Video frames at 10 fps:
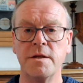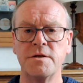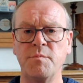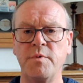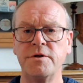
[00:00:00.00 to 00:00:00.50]

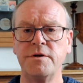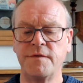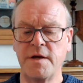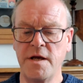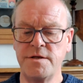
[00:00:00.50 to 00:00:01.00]
There's a body
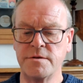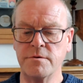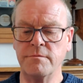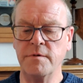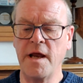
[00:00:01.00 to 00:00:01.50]
of case
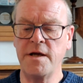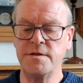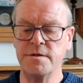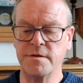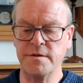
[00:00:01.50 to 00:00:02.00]
law
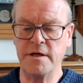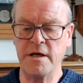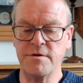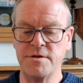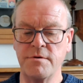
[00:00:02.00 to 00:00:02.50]
relating to the
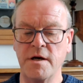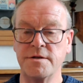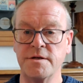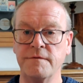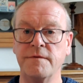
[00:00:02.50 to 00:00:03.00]
nearest
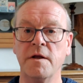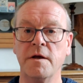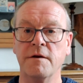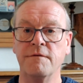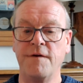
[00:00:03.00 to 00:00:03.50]
relative
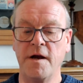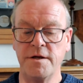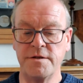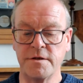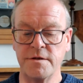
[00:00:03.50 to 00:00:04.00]
and
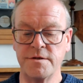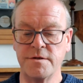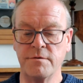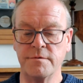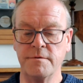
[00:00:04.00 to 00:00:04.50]
failure to
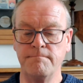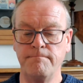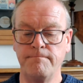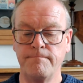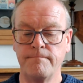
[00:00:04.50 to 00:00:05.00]
consult them.
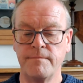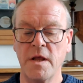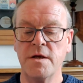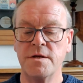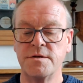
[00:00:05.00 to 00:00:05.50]

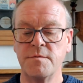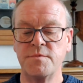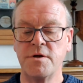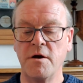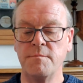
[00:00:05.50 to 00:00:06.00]

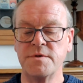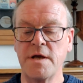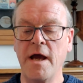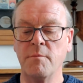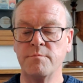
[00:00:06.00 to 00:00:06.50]
Sometimes
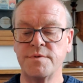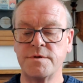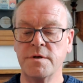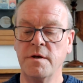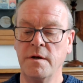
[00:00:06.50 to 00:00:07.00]

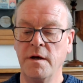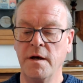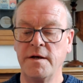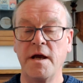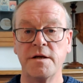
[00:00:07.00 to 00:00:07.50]
AMPs
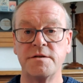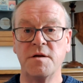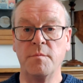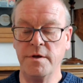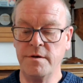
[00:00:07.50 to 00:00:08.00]
and
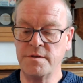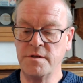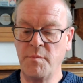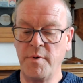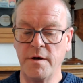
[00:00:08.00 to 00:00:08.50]
ASWs
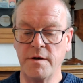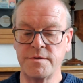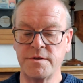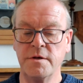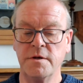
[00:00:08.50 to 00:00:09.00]
in the
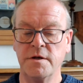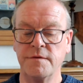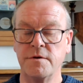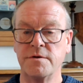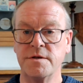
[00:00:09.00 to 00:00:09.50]
past
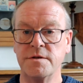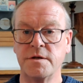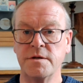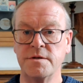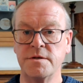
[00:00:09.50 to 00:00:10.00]
have got into
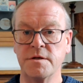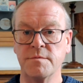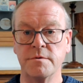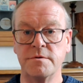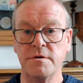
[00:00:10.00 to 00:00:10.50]

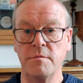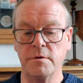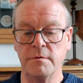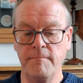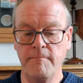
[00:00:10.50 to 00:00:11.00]
considerable
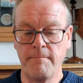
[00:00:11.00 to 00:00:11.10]
trouble.